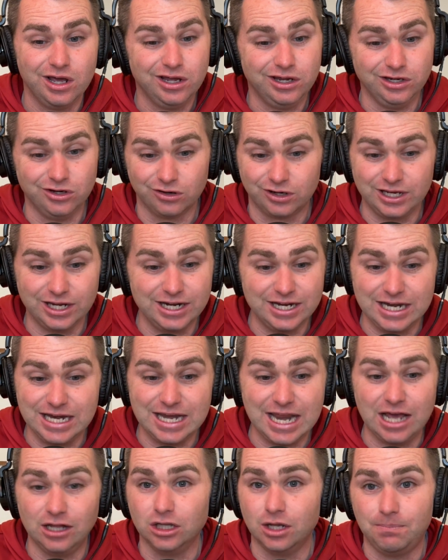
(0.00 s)
you're going to need
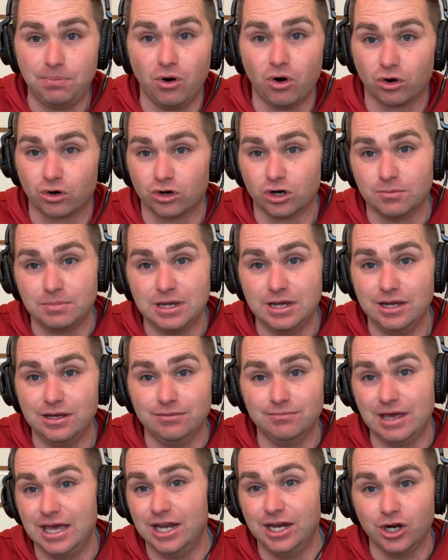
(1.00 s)
Ella Parker to
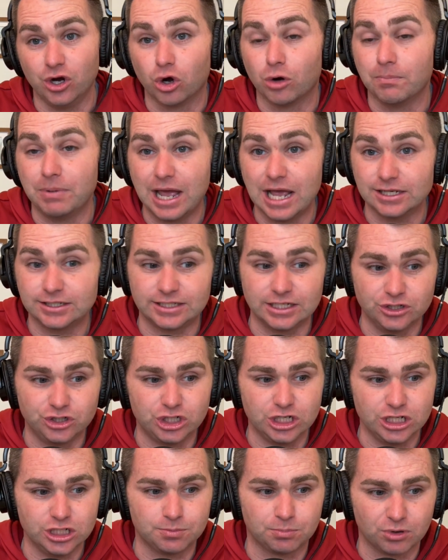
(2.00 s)
be hitting her best, and
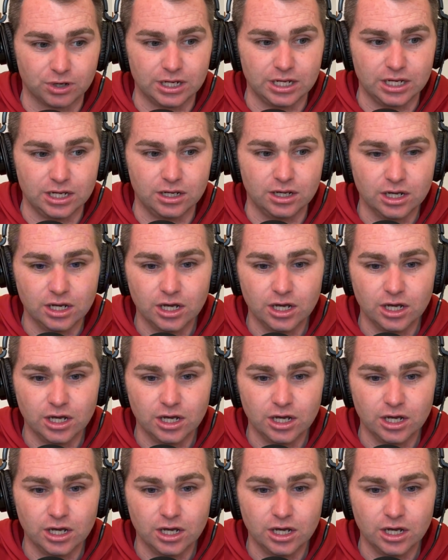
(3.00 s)
she's pretty